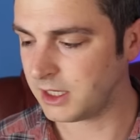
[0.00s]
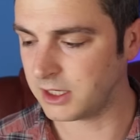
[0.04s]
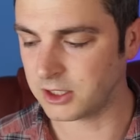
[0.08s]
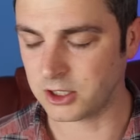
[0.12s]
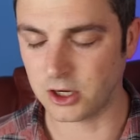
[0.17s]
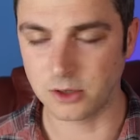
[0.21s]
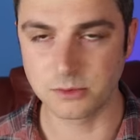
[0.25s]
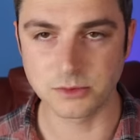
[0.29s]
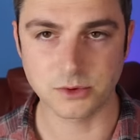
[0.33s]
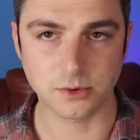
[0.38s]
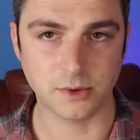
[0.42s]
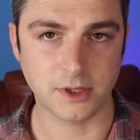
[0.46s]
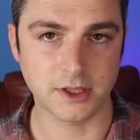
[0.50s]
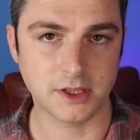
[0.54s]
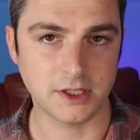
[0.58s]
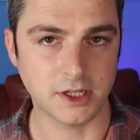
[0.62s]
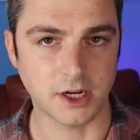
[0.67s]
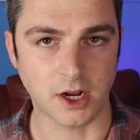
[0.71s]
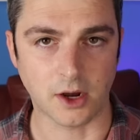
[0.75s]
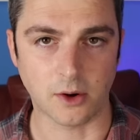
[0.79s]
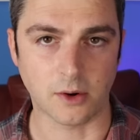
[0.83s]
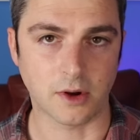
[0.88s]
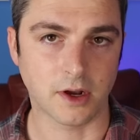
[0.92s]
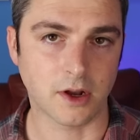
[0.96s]
Comes with, you
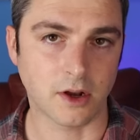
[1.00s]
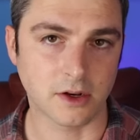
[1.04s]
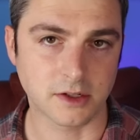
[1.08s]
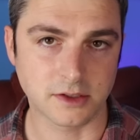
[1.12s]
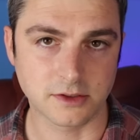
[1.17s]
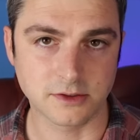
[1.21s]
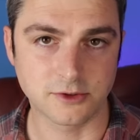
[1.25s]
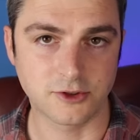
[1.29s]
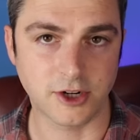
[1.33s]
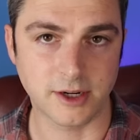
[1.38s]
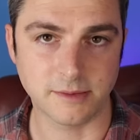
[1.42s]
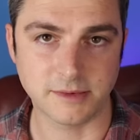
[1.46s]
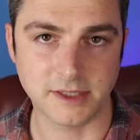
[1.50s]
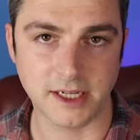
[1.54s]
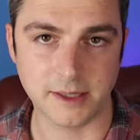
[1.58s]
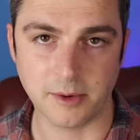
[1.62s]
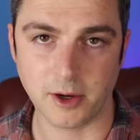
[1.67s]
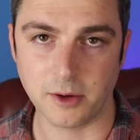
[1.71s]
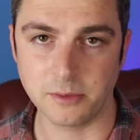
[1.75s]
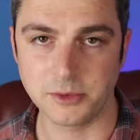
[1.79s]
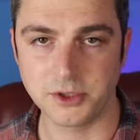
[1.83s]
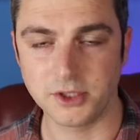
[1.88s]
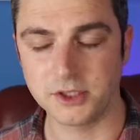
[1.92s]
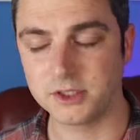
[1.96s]
know, drip tip
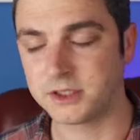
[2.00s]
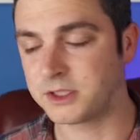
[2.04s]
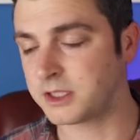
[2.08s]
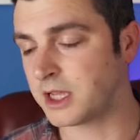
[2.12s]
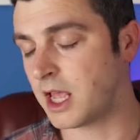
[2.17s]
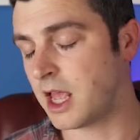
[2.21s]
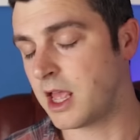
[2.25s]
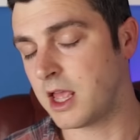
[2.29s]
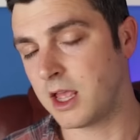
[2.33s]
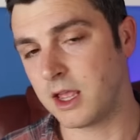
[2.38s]
options.